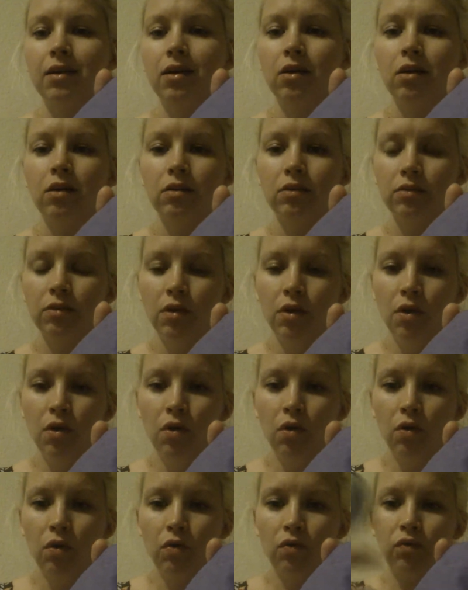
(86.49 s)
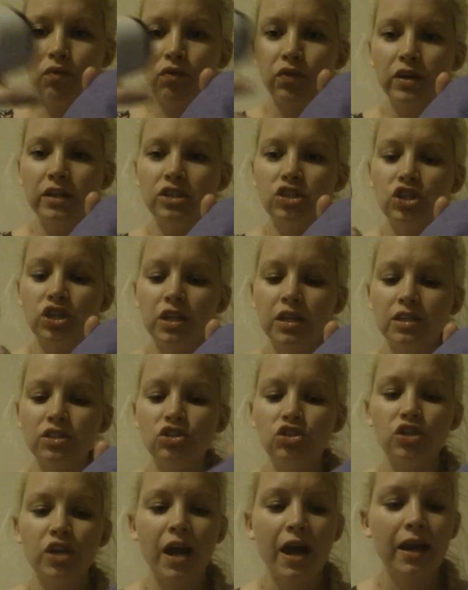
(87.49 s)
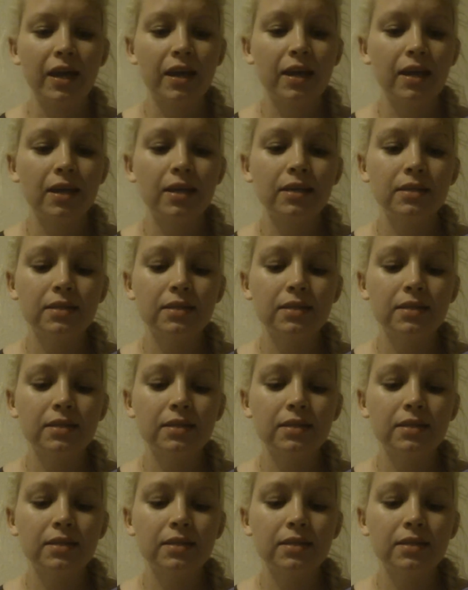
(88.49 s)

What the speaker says: all rigid and jagged.